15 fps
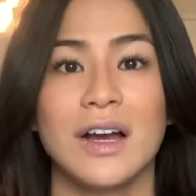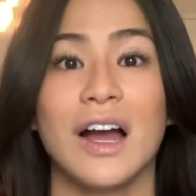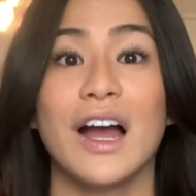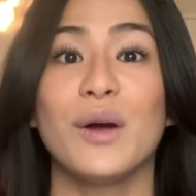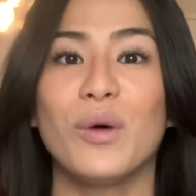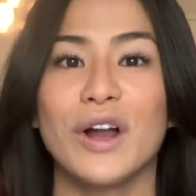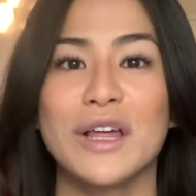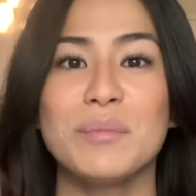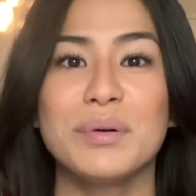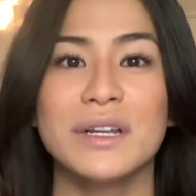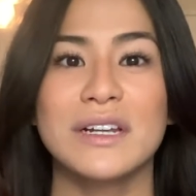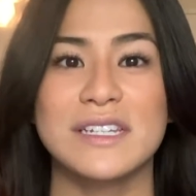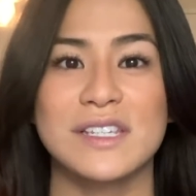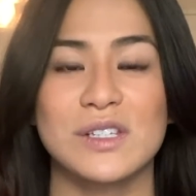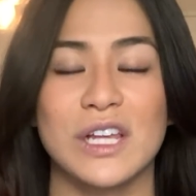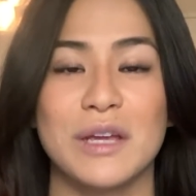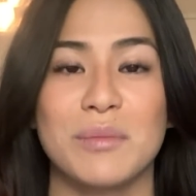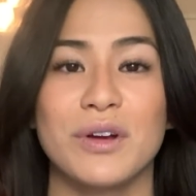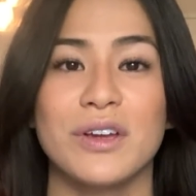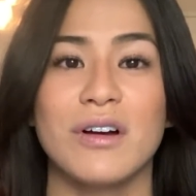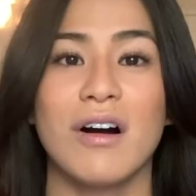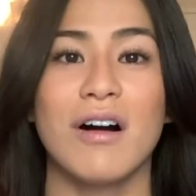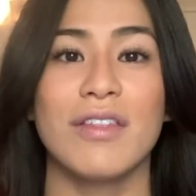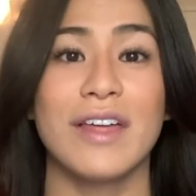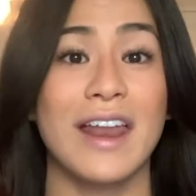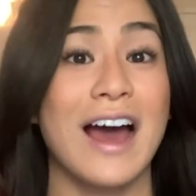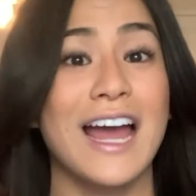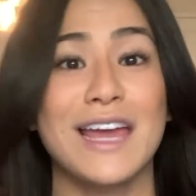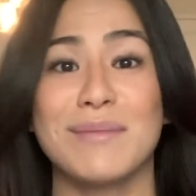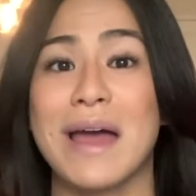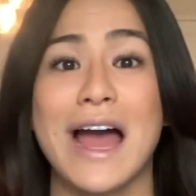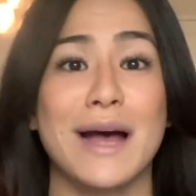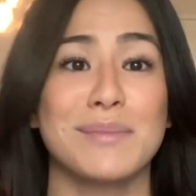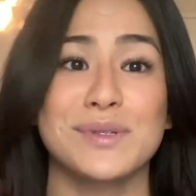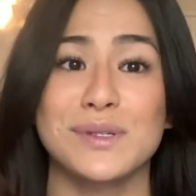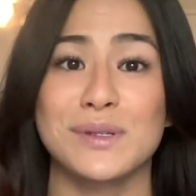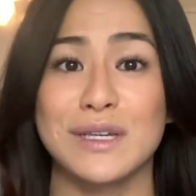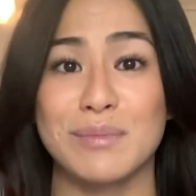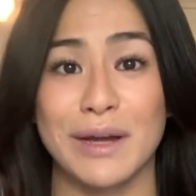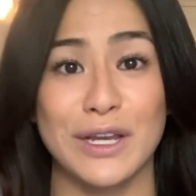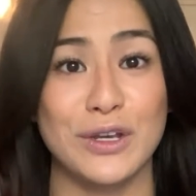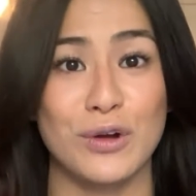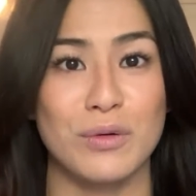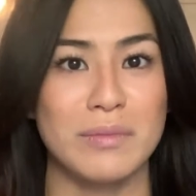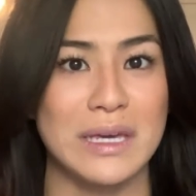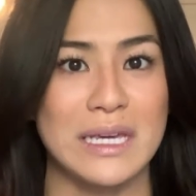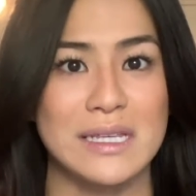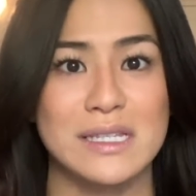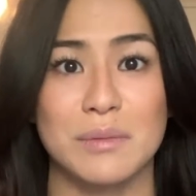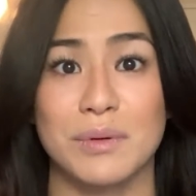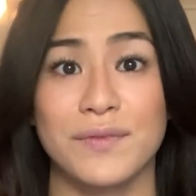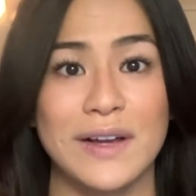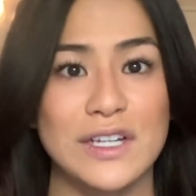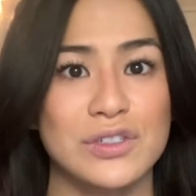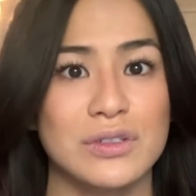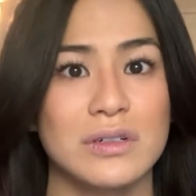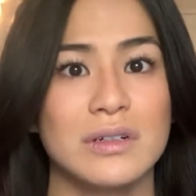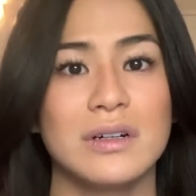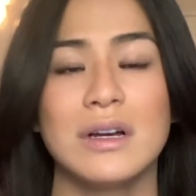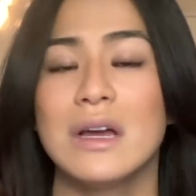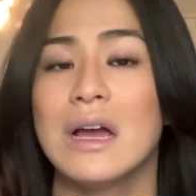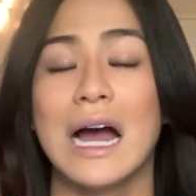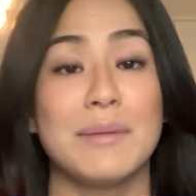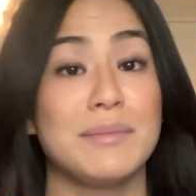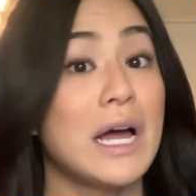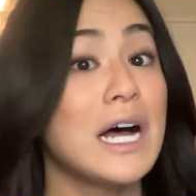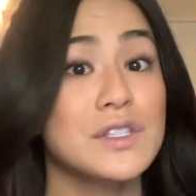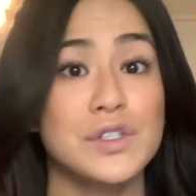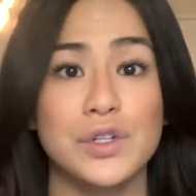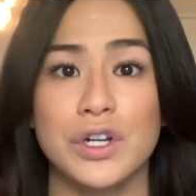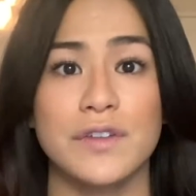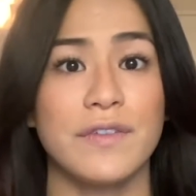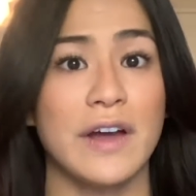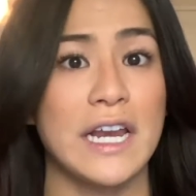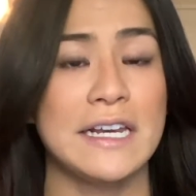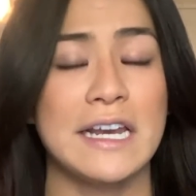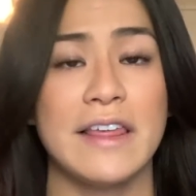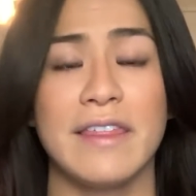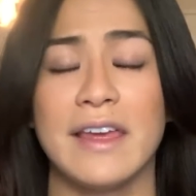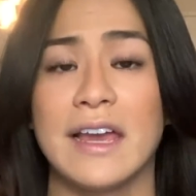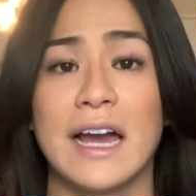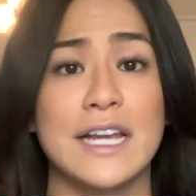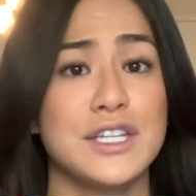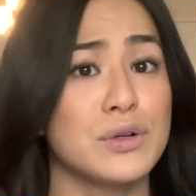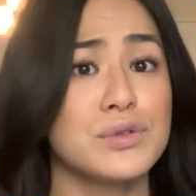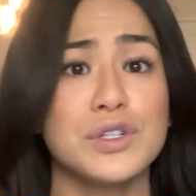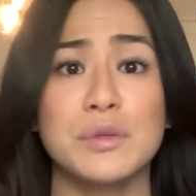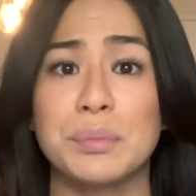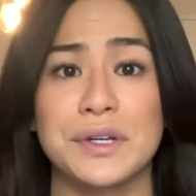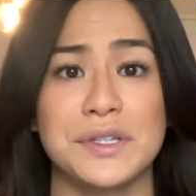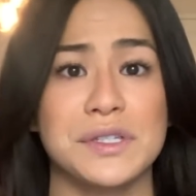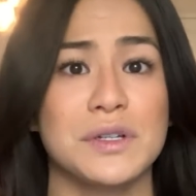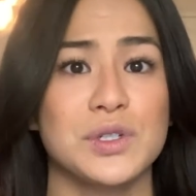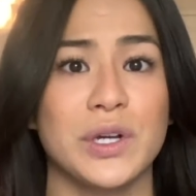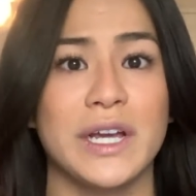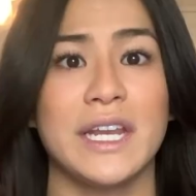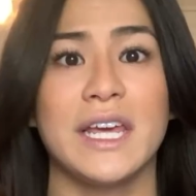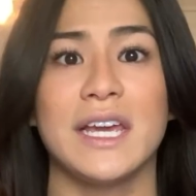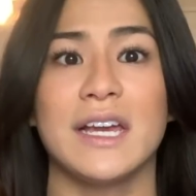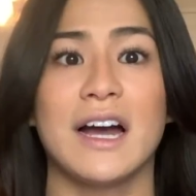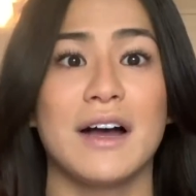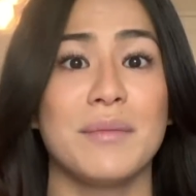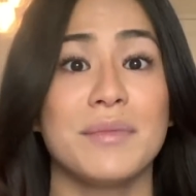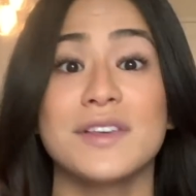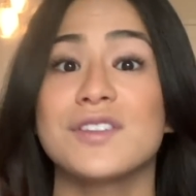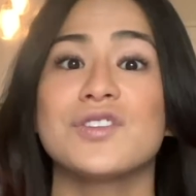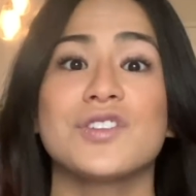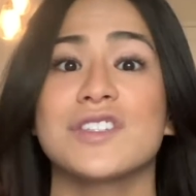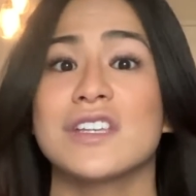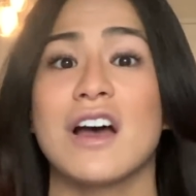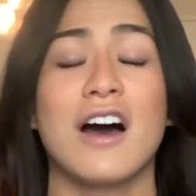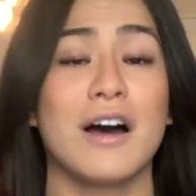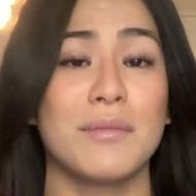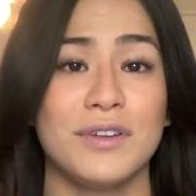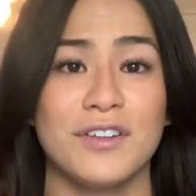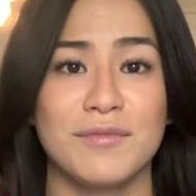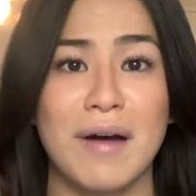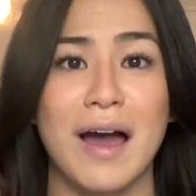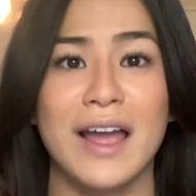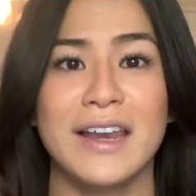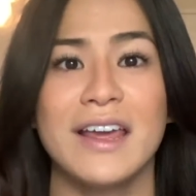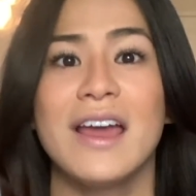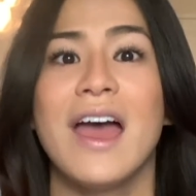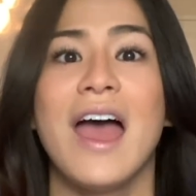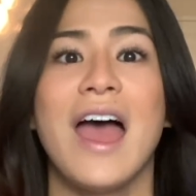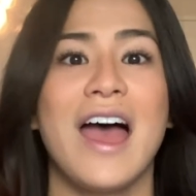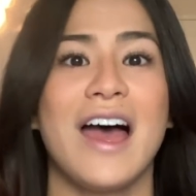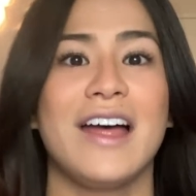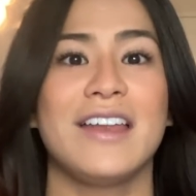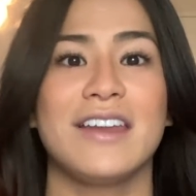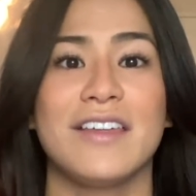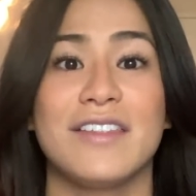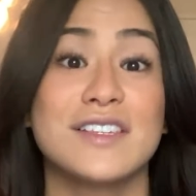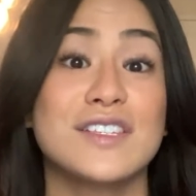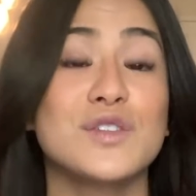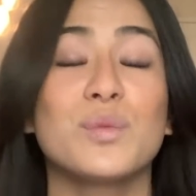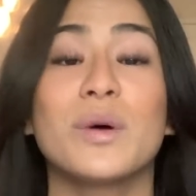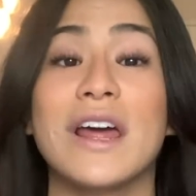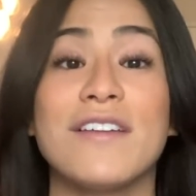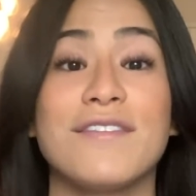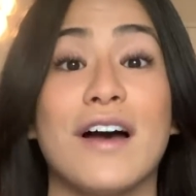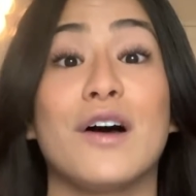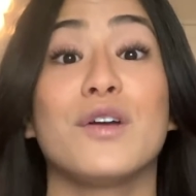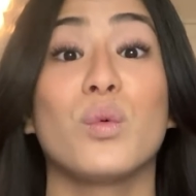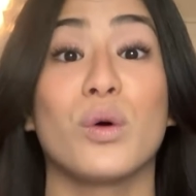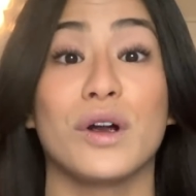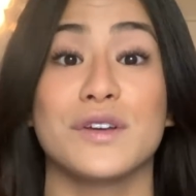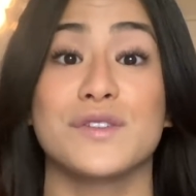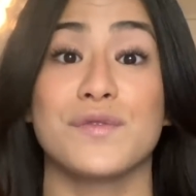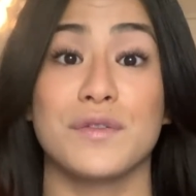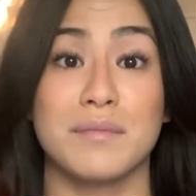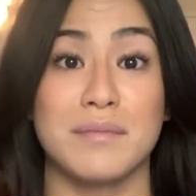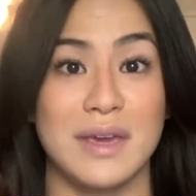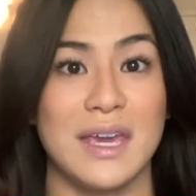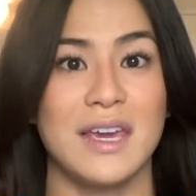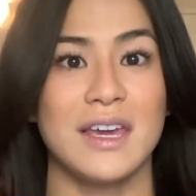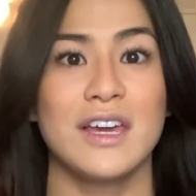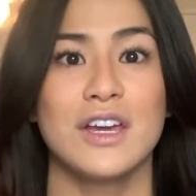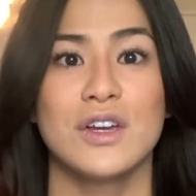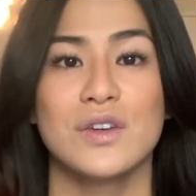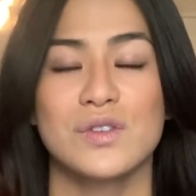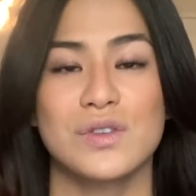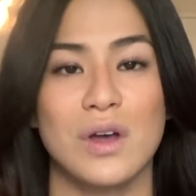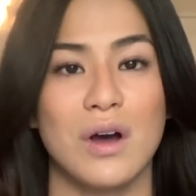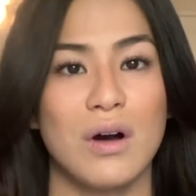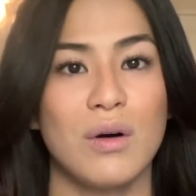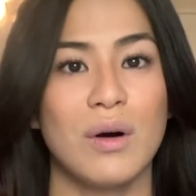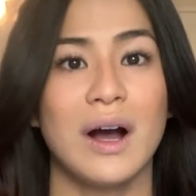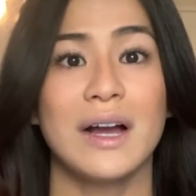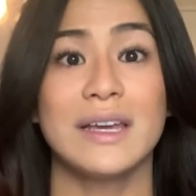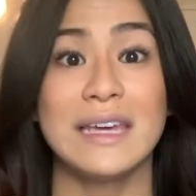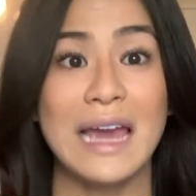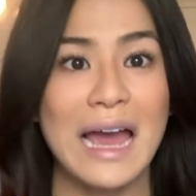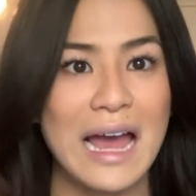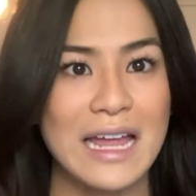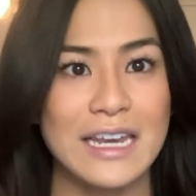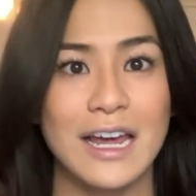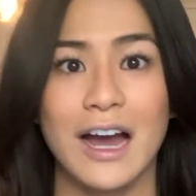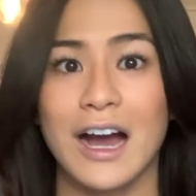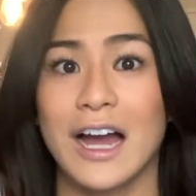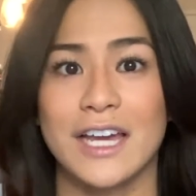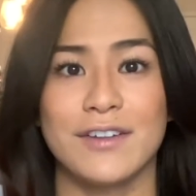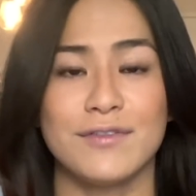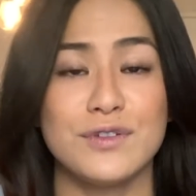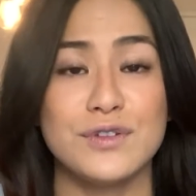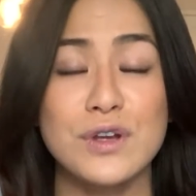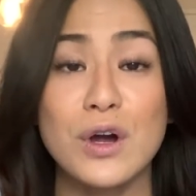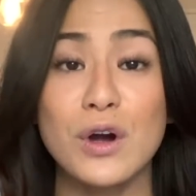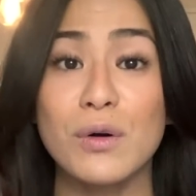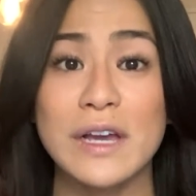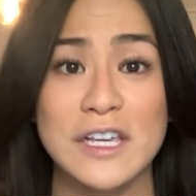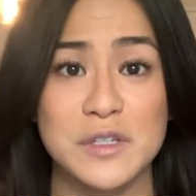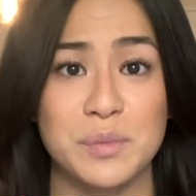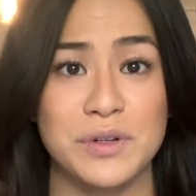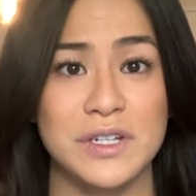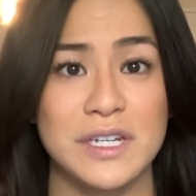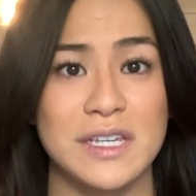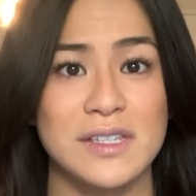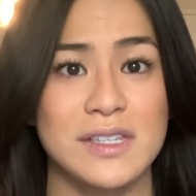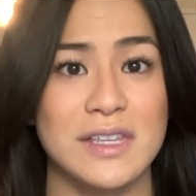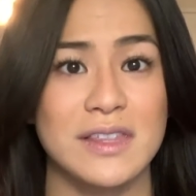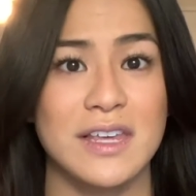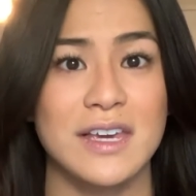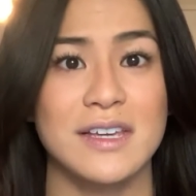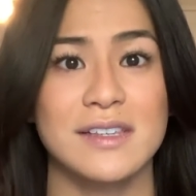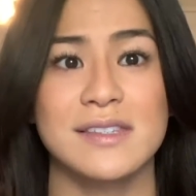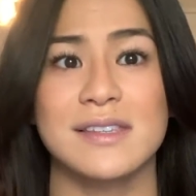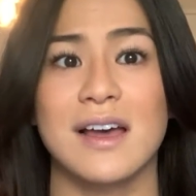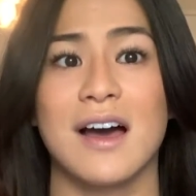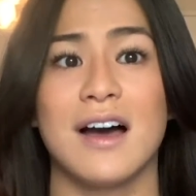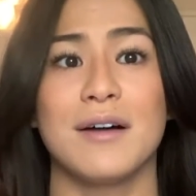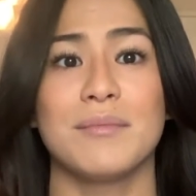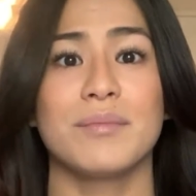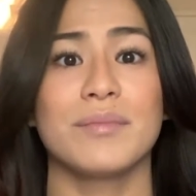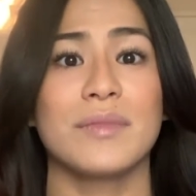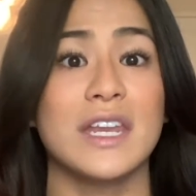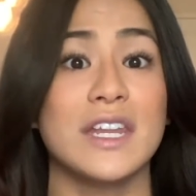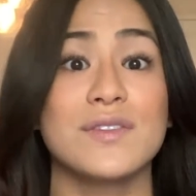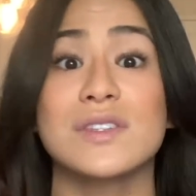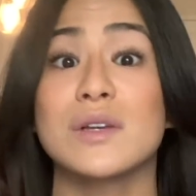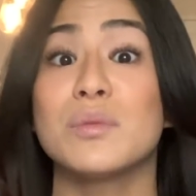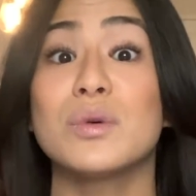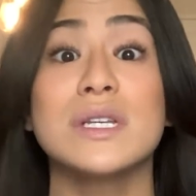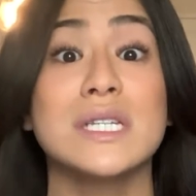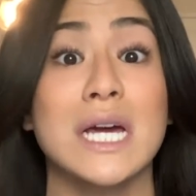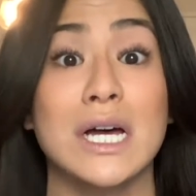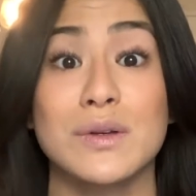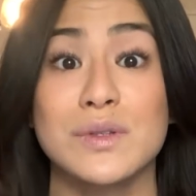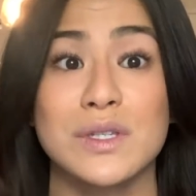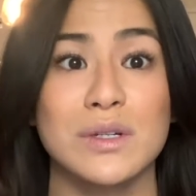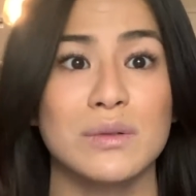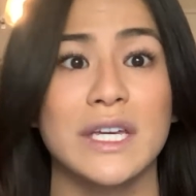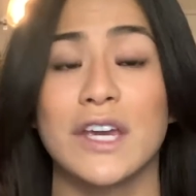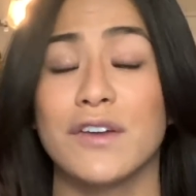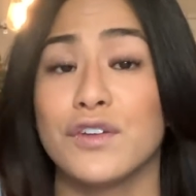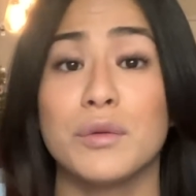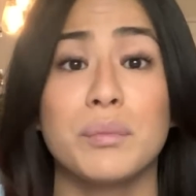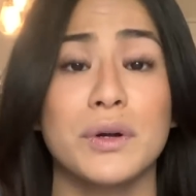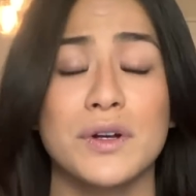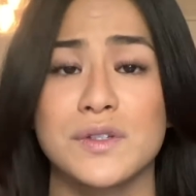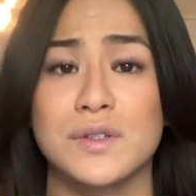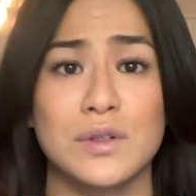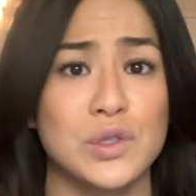I want to put a disclaimer, y'all, that I am absolutely by no means a professional. I'm not certified in anything. I don't do personal training. This is just a hobby of mine, and this is what I found works for me. So again, I have no expertise in this, and if someone tells you, like if your personal